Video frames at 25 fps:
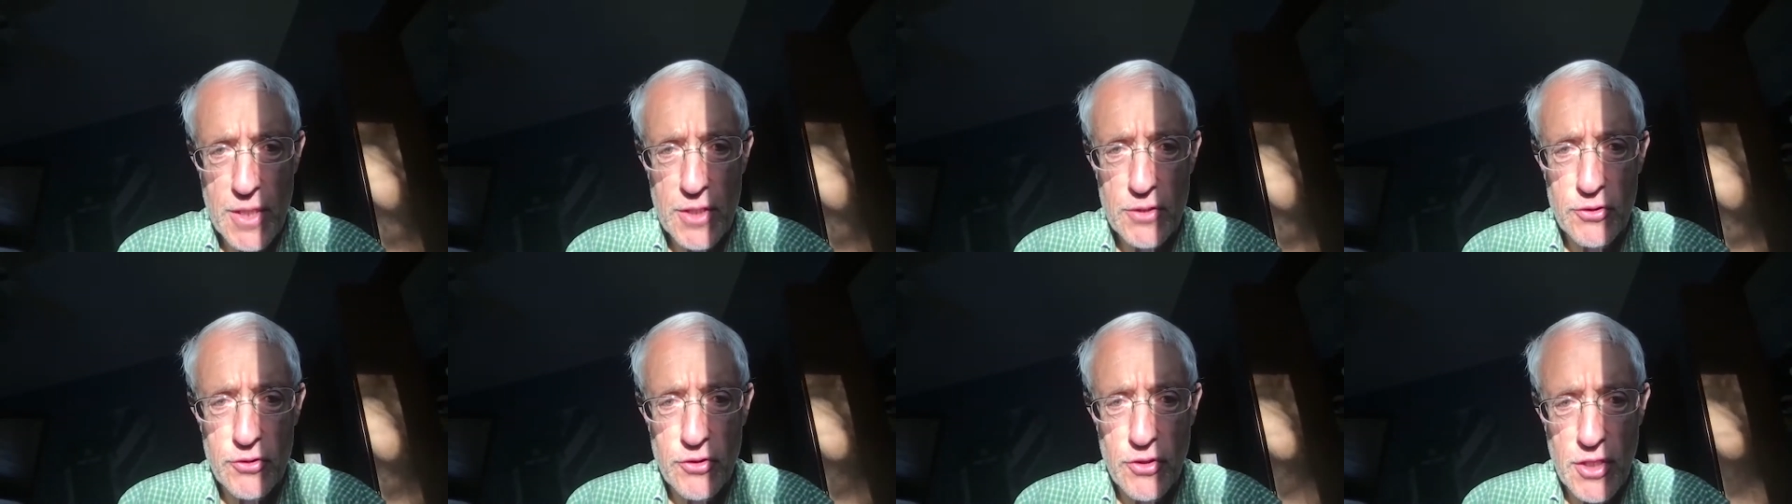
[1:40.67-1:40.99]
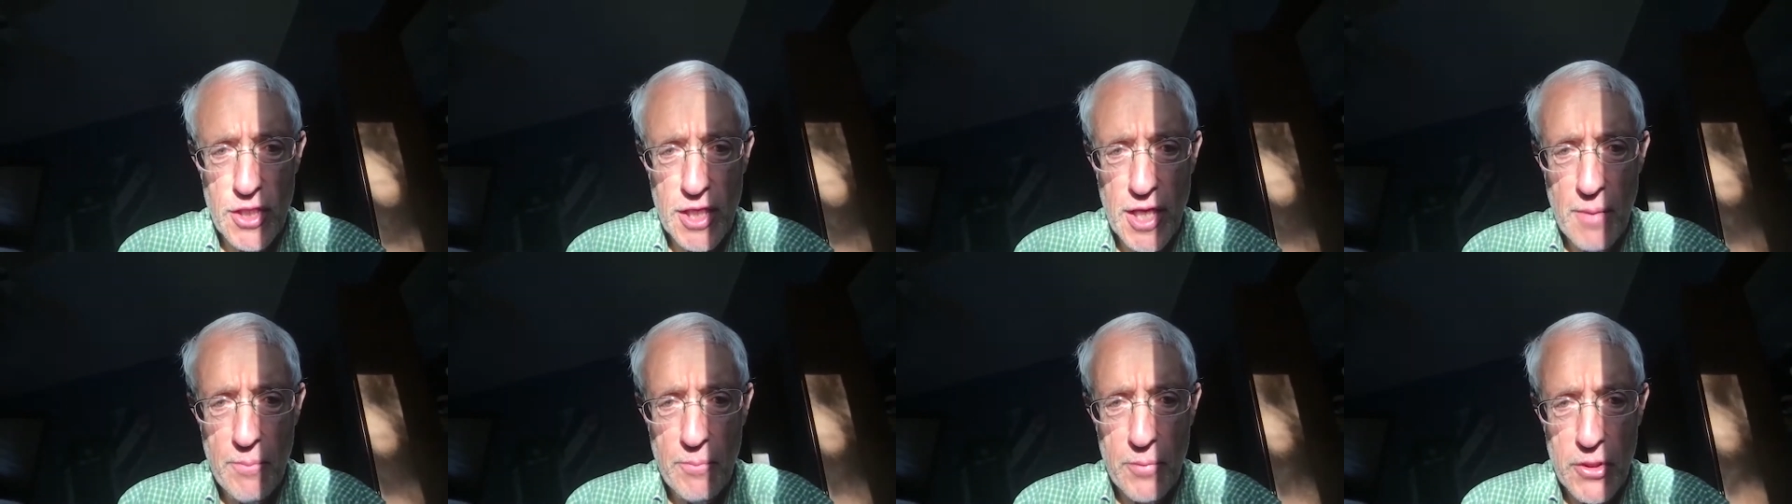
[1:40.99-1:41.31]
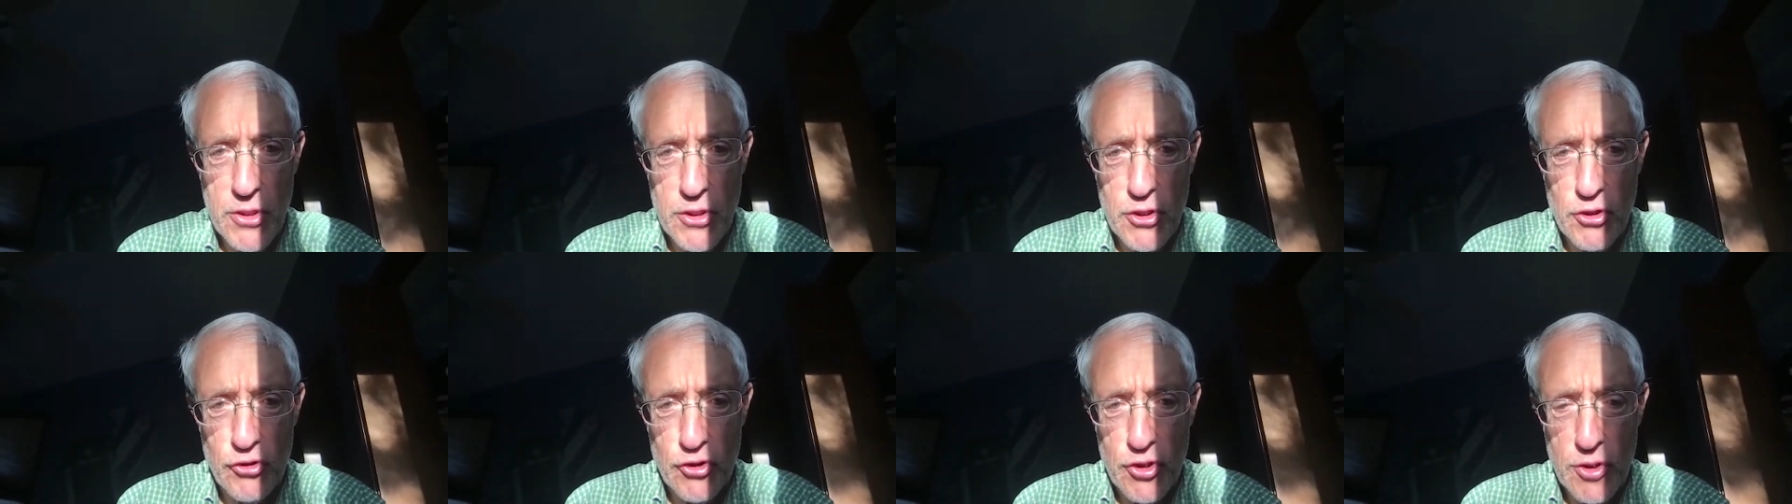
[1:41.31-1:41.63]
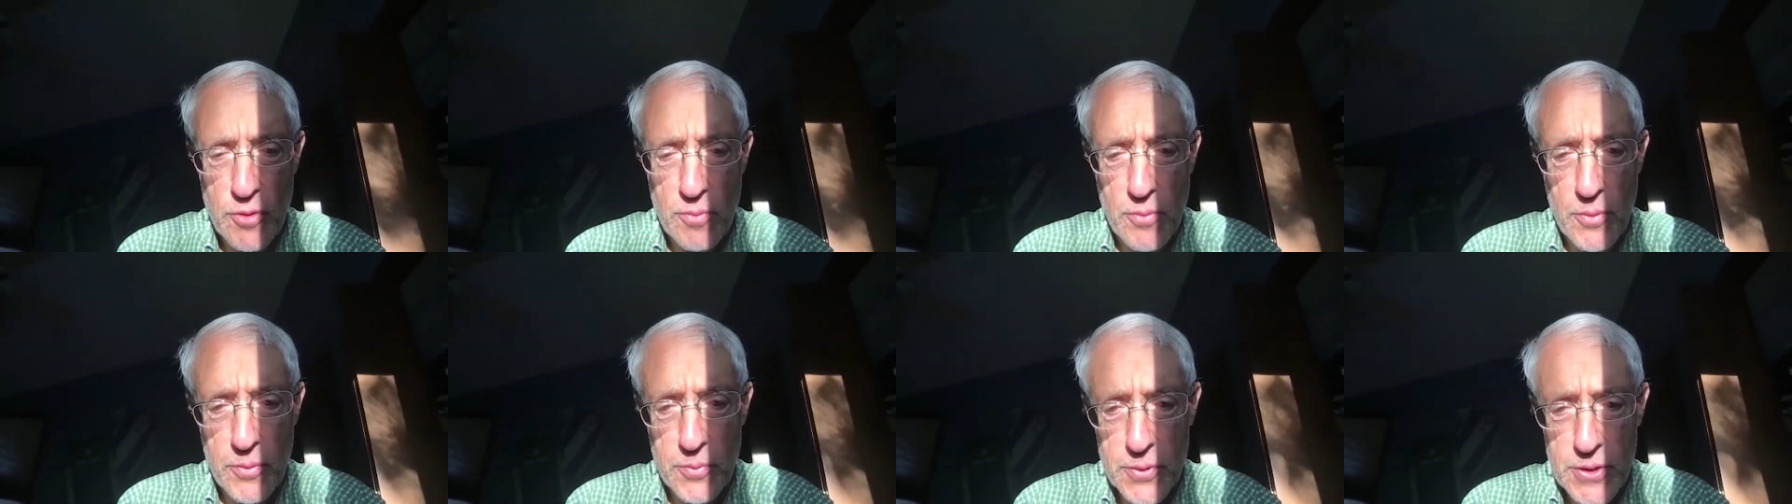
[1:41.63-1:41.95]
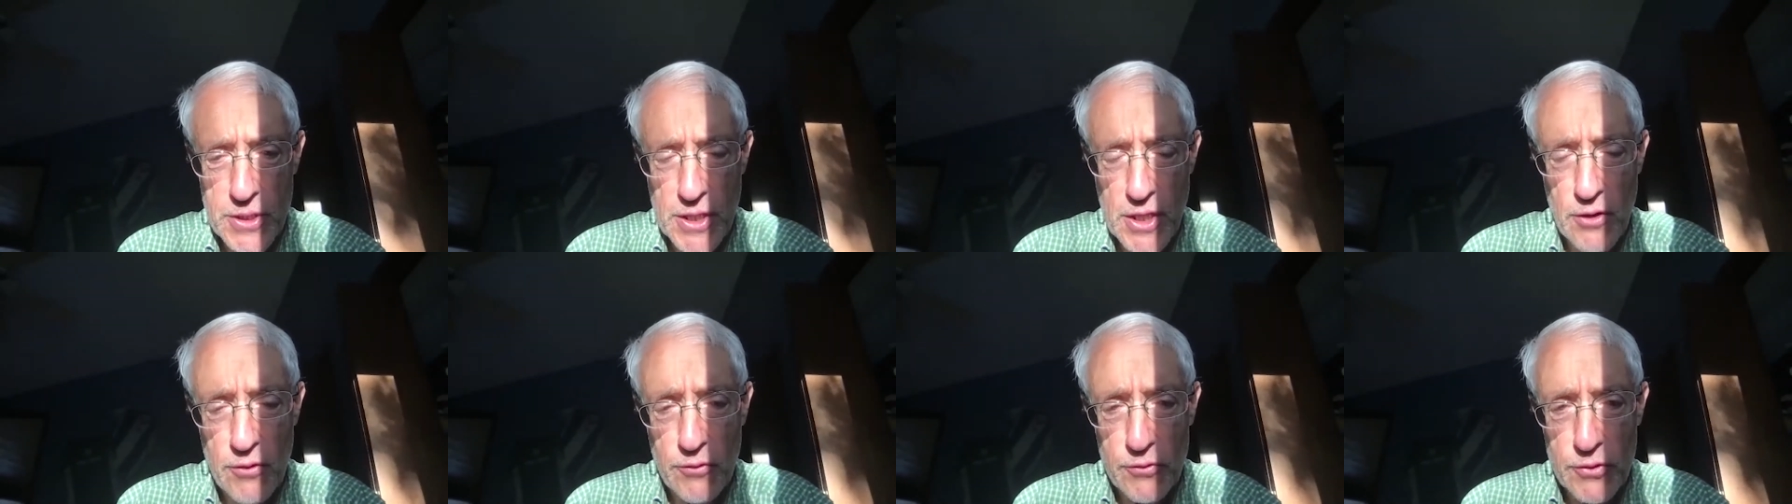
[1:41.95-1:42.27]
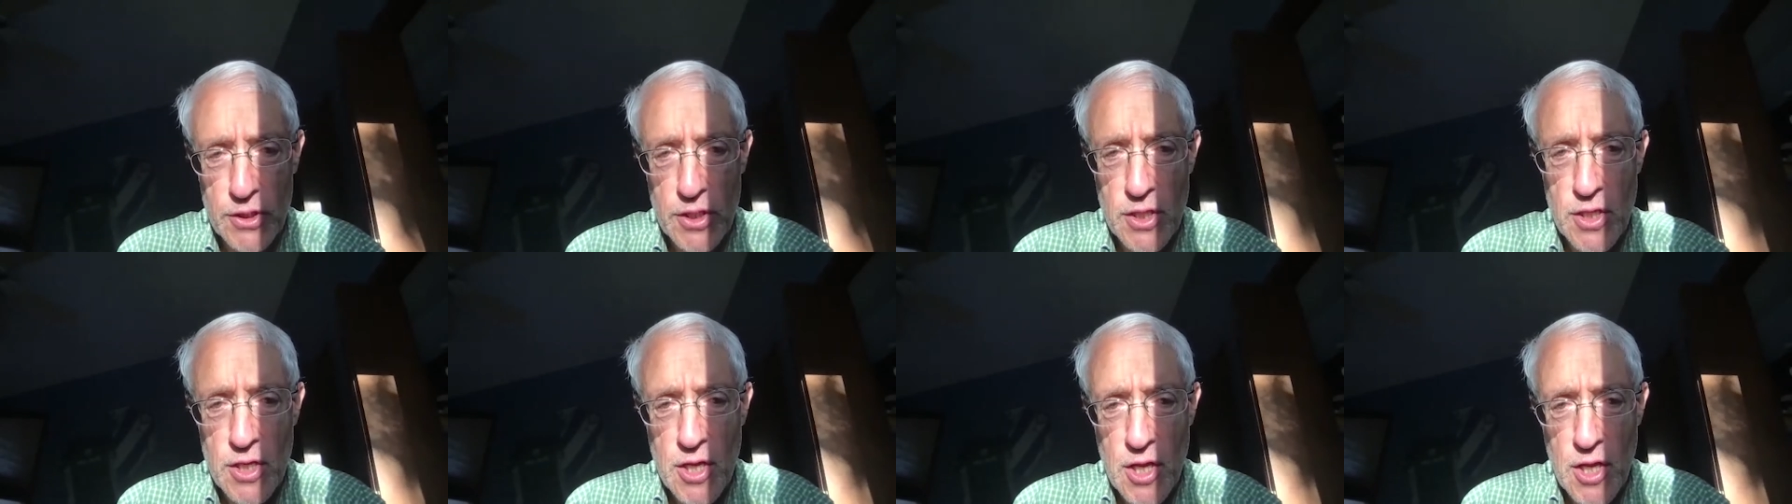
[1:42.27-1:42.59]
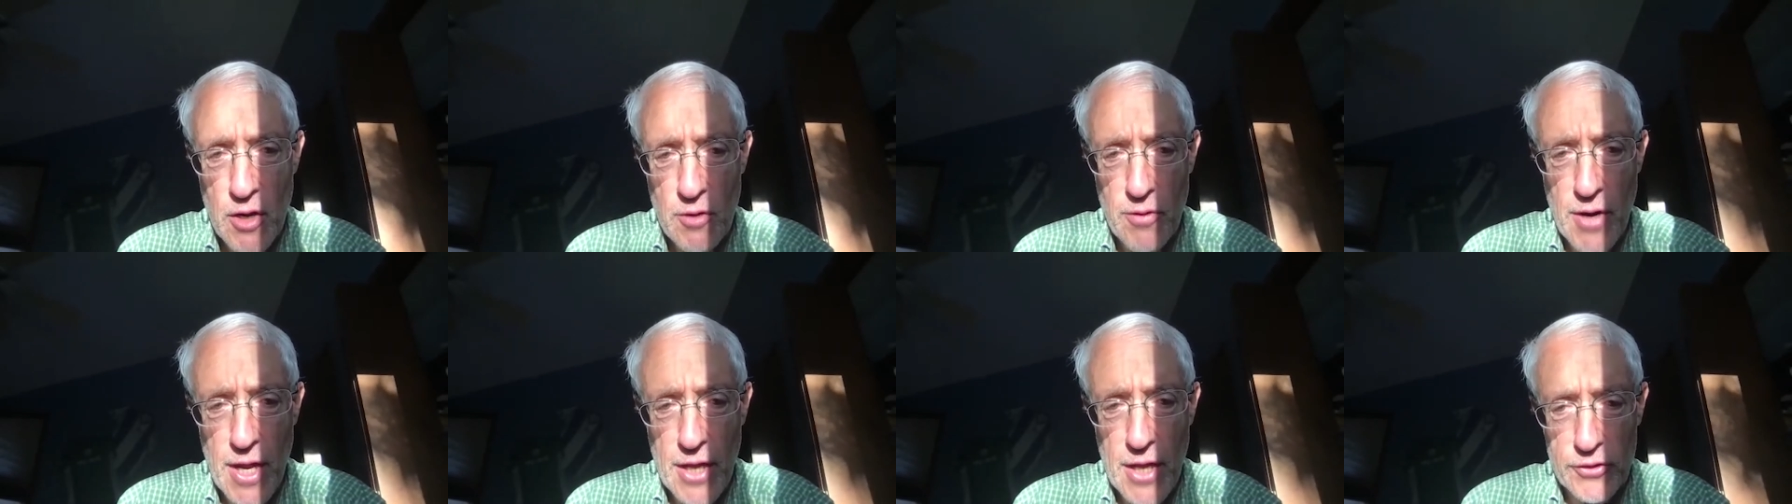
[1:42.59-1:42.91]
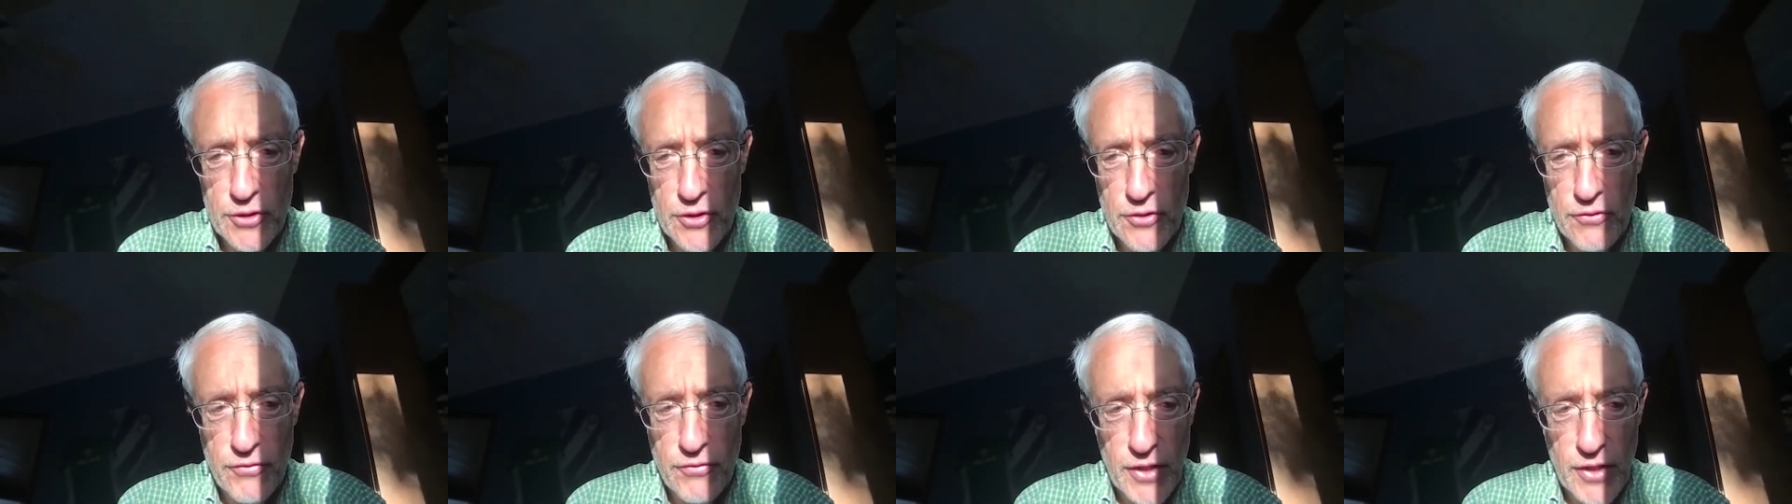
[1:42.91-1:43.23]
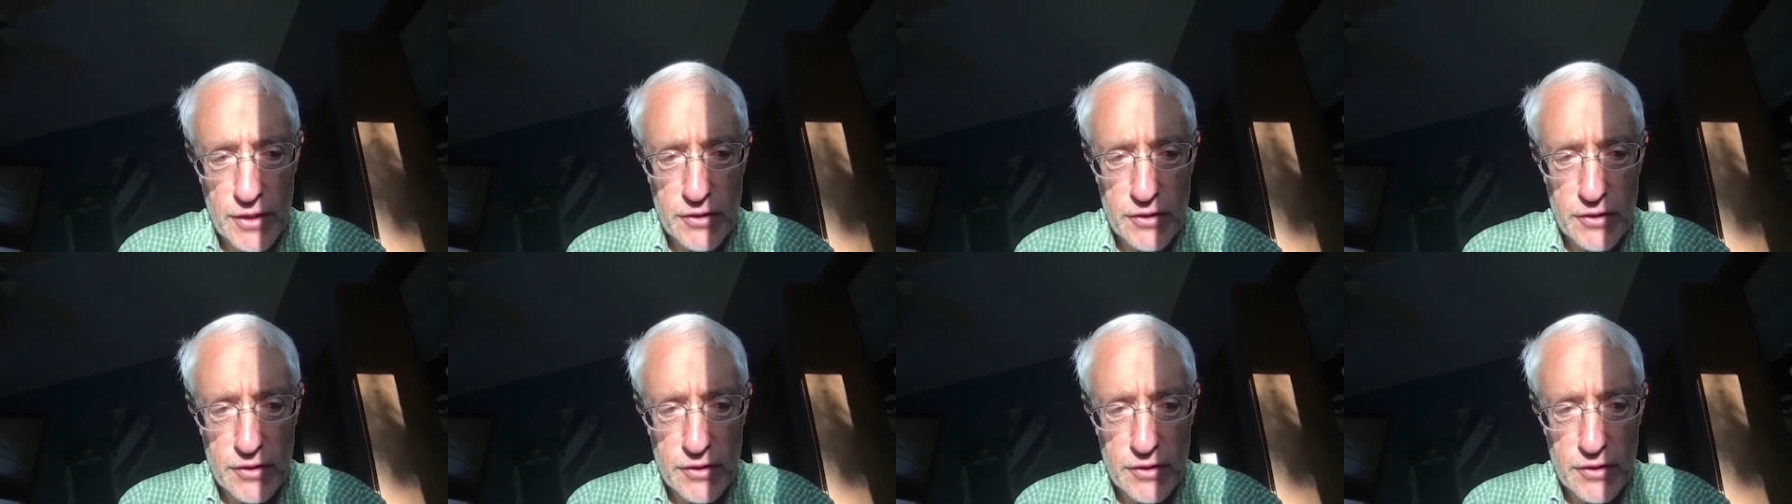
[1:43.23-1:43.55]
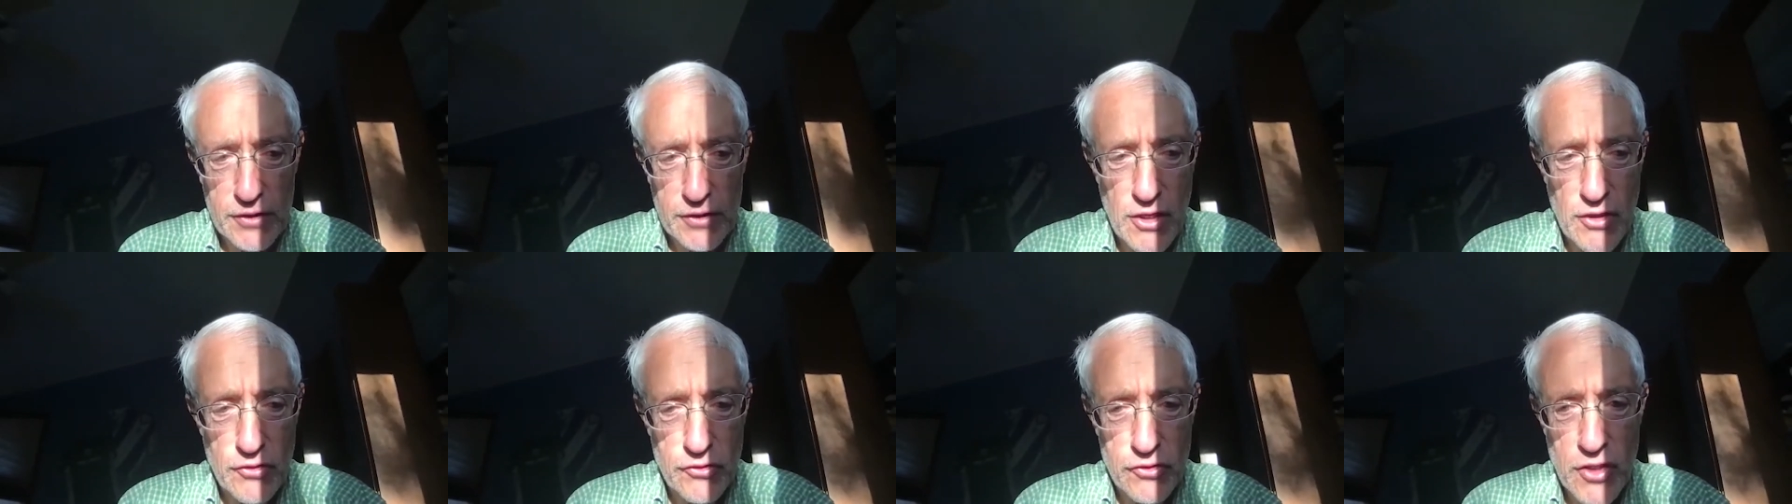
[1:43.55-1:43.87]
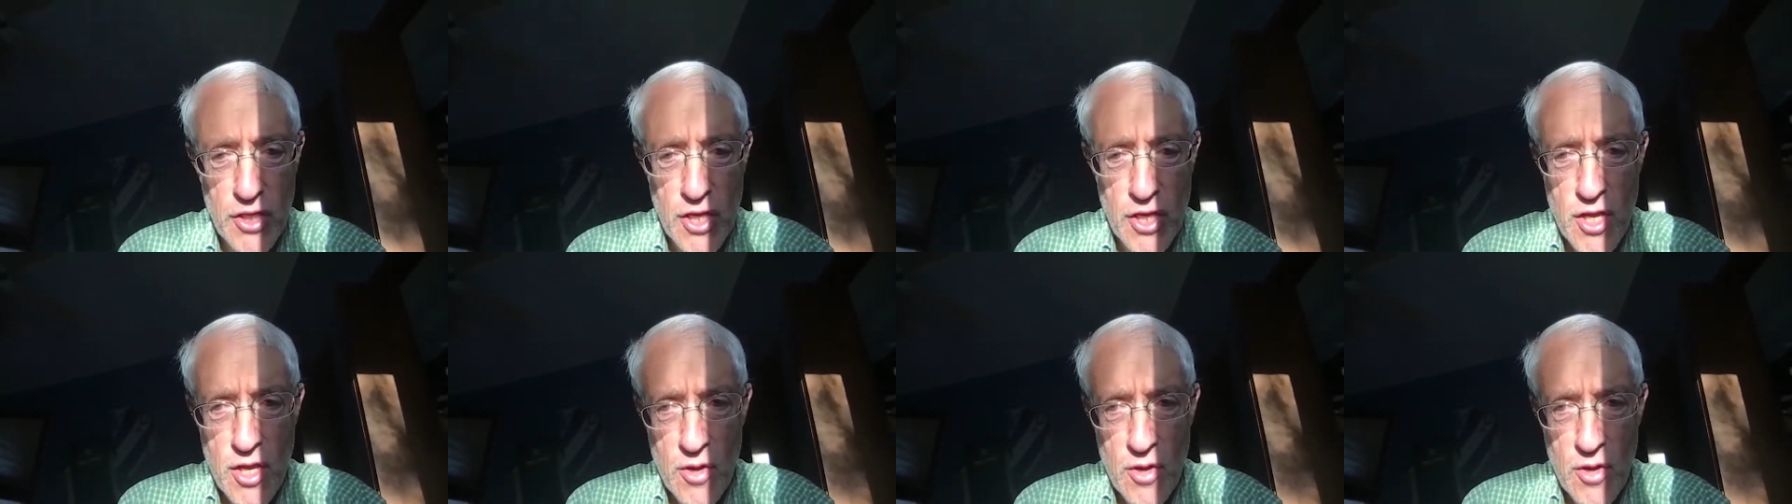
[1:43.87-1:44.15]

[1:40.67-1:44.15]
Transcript: into the epithelium themselves around infected cells.